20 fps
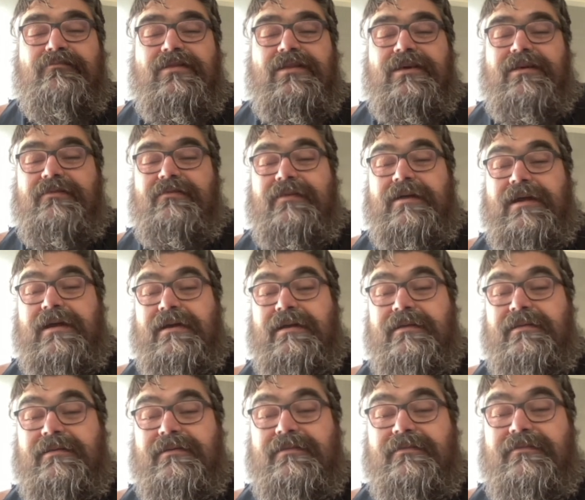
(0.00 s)
Blood
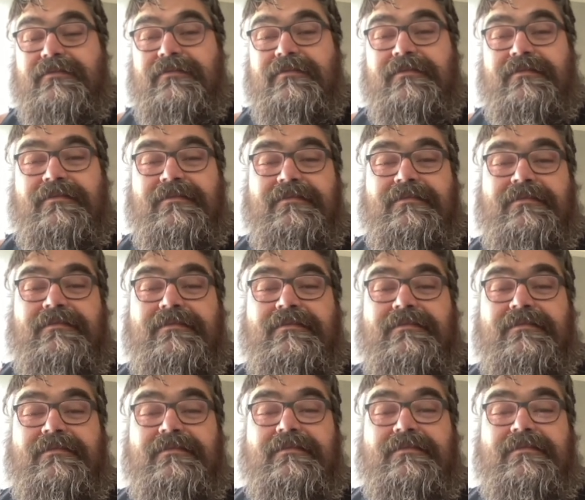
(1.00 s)
Rag, dude.
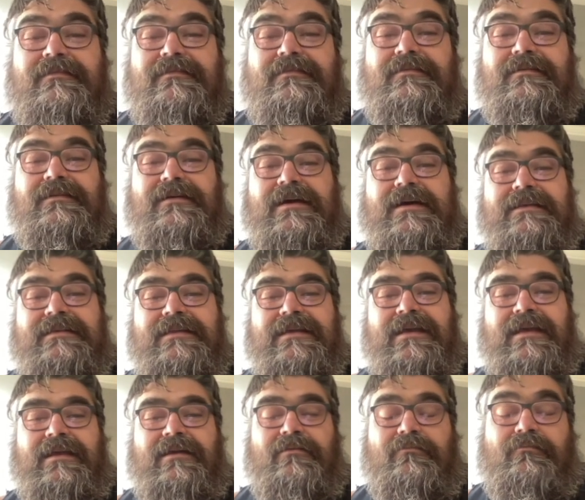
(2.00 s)
God
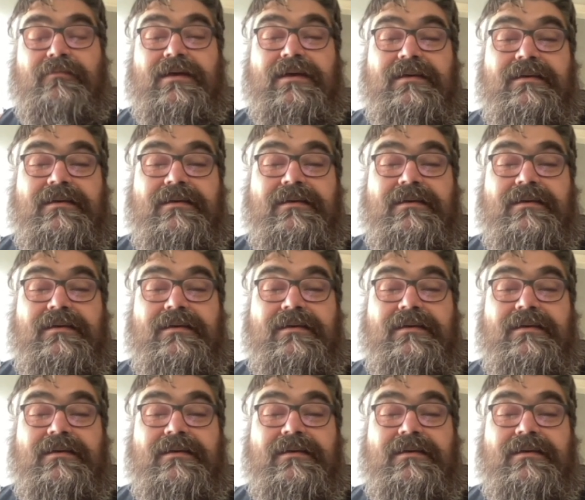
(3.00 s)
damn.